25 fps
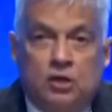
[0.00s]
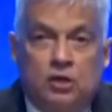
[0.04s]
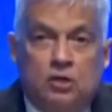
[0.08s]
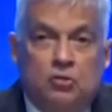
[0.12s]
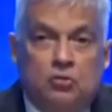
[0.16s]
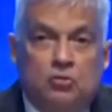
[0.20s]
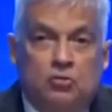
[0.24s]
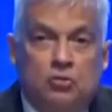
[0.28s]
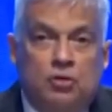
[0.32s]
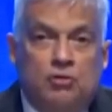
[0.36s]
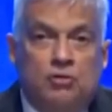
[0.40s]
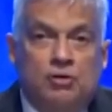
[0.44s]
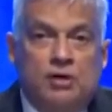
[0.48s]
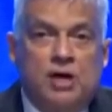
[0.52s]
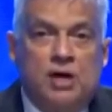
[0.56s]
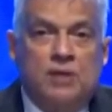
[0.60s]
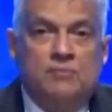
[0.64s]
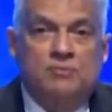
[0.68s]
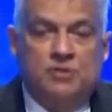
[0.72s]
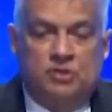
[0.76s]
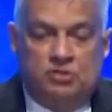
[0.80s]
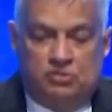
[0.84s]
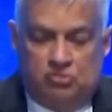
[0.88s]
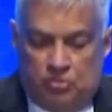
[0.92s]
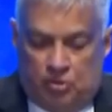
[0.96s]
To
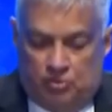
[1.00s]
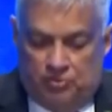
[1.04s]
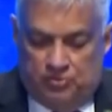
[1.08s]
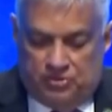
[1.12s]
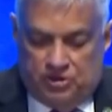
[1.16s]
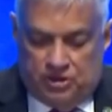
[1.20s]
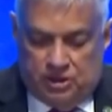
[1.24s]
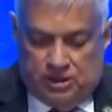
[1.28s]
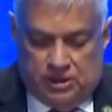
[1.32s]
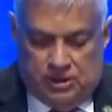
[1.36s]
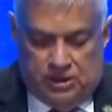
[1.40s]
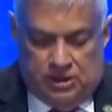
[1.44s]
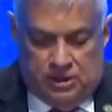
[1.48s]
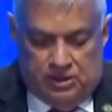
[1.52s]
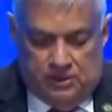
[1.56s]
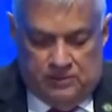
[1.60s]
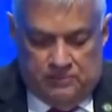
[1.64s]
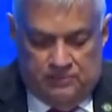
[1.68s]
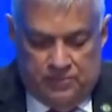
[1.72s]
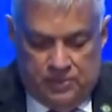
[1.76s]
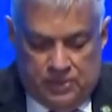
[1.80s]
overcome this obstacle,